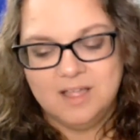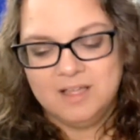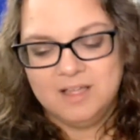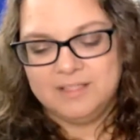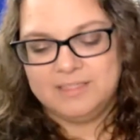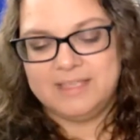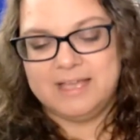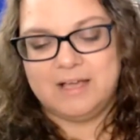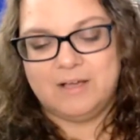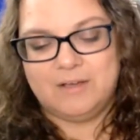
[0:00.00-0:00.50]

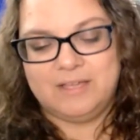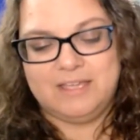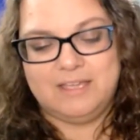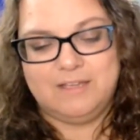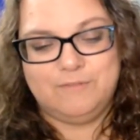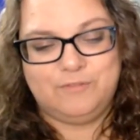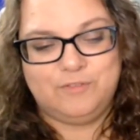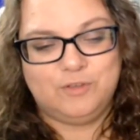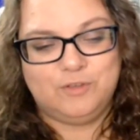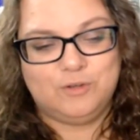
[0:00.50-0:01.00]
Now,
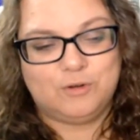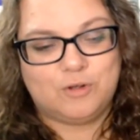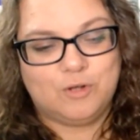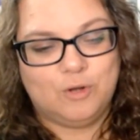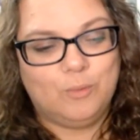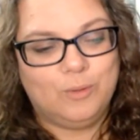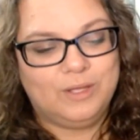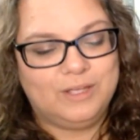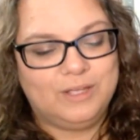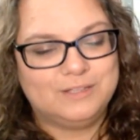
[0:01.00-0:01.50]
if you're
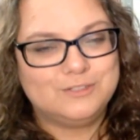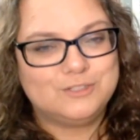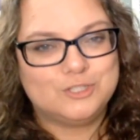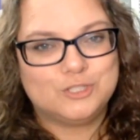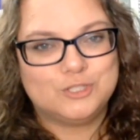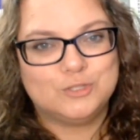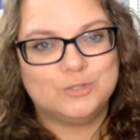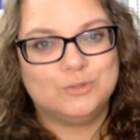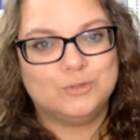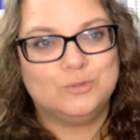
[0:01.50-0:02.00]
going
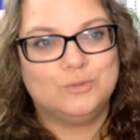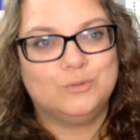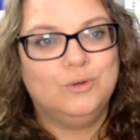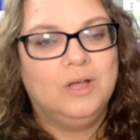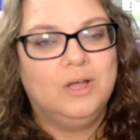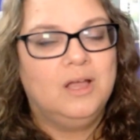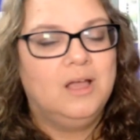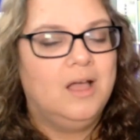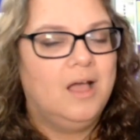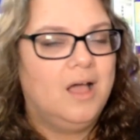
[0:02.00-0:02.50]
to
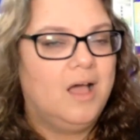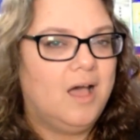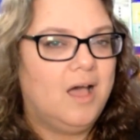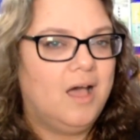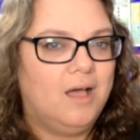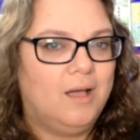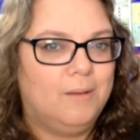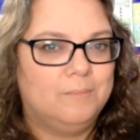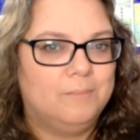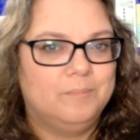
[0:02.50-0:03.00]

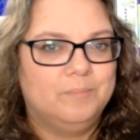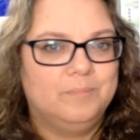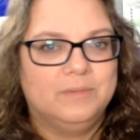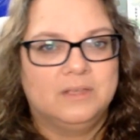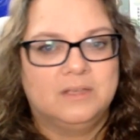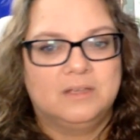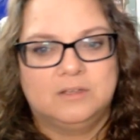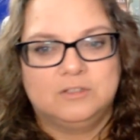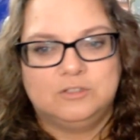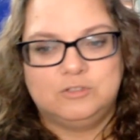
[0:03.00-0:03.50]

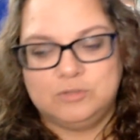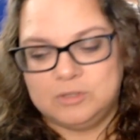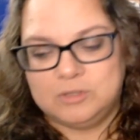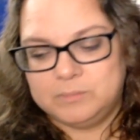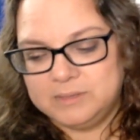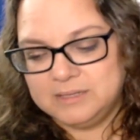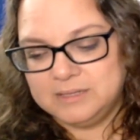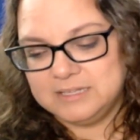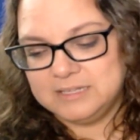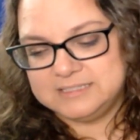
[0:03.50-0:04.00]
do the
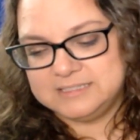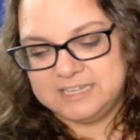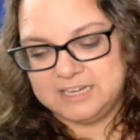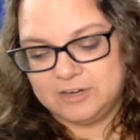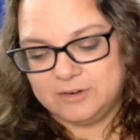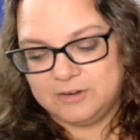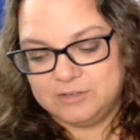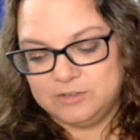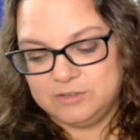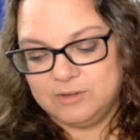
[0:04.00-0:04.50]

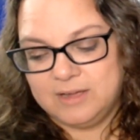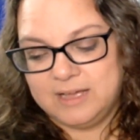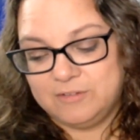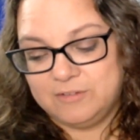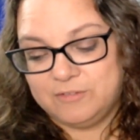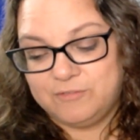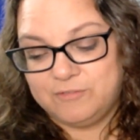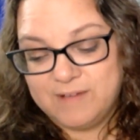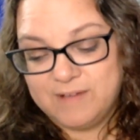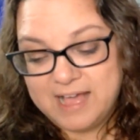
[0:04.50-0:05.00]
military and you're at a
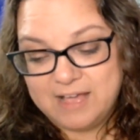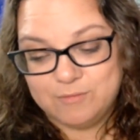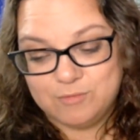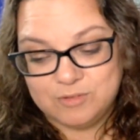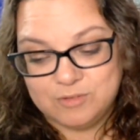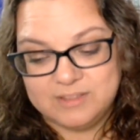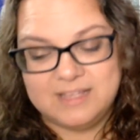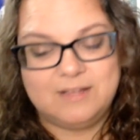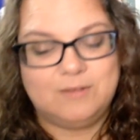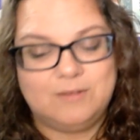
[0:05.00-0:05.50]
5,
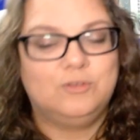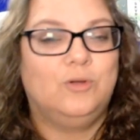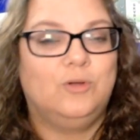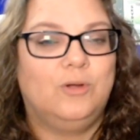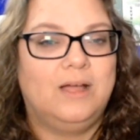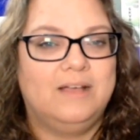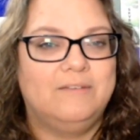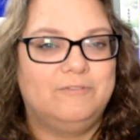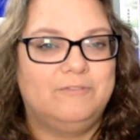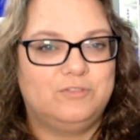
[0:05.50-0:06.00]
well, now you're
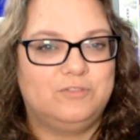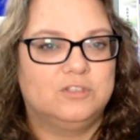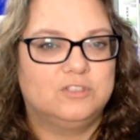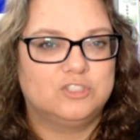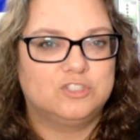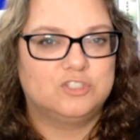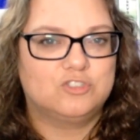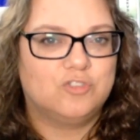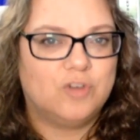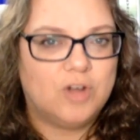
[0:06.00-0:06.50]
at the
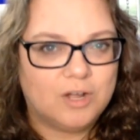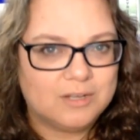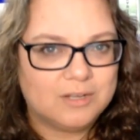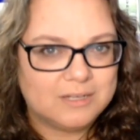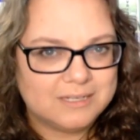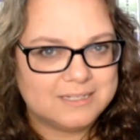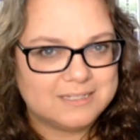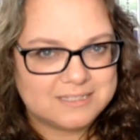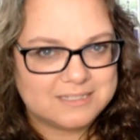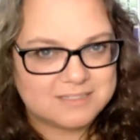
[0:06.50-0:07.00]

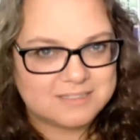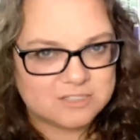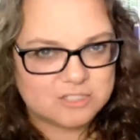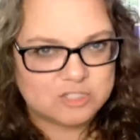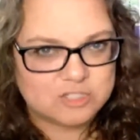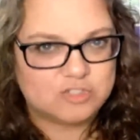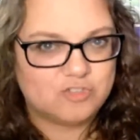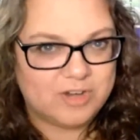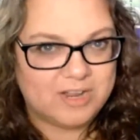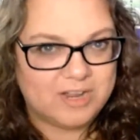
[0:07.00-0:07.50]
strongest
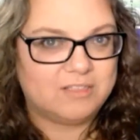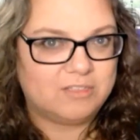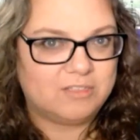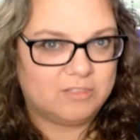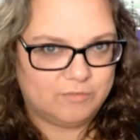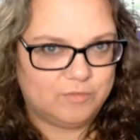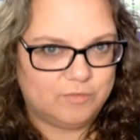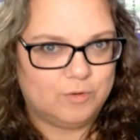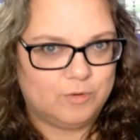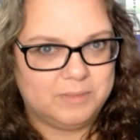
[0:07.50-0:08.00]
strength
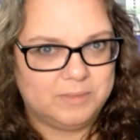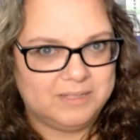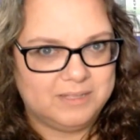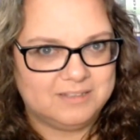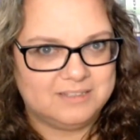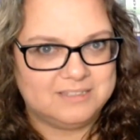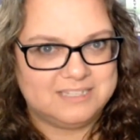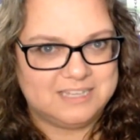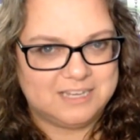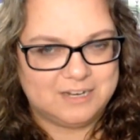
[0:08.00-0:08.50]
of your
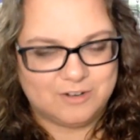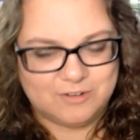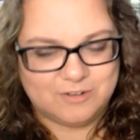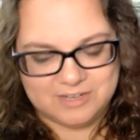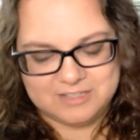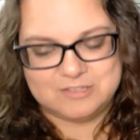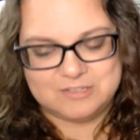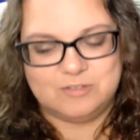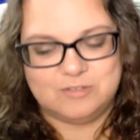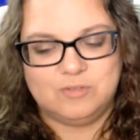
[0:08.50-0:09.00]
military.
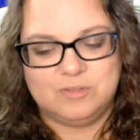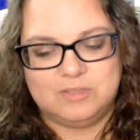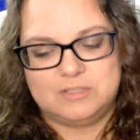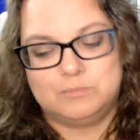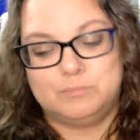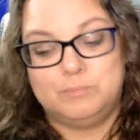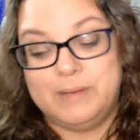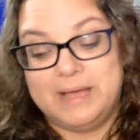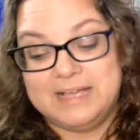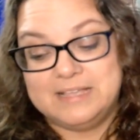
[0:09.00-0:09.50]
So it's
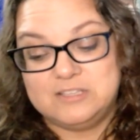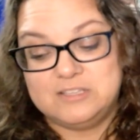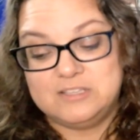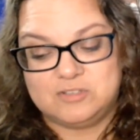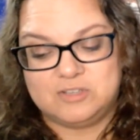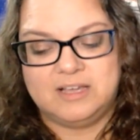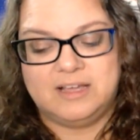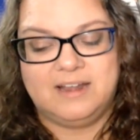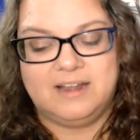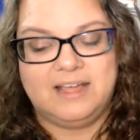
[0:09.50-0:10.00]
best to
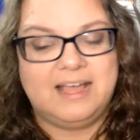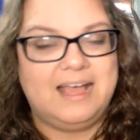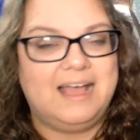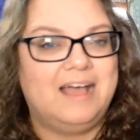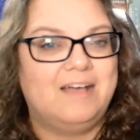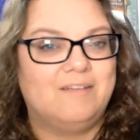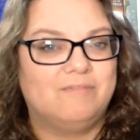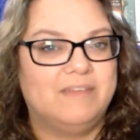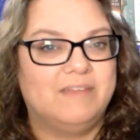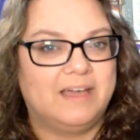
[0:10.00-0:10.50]
kind of
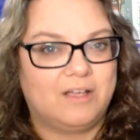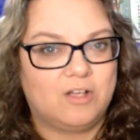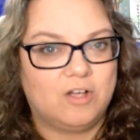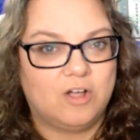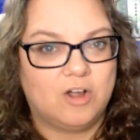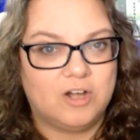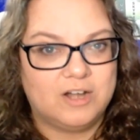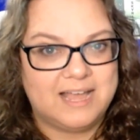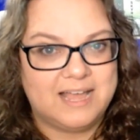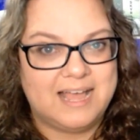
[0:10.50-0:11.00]
have that
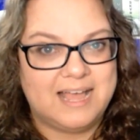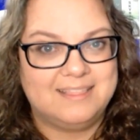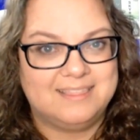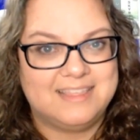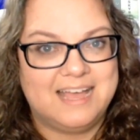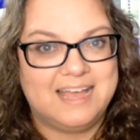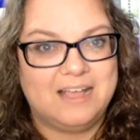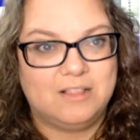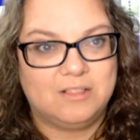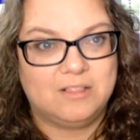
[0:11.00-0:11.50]
card at
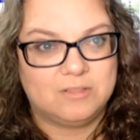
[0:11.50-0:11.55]
that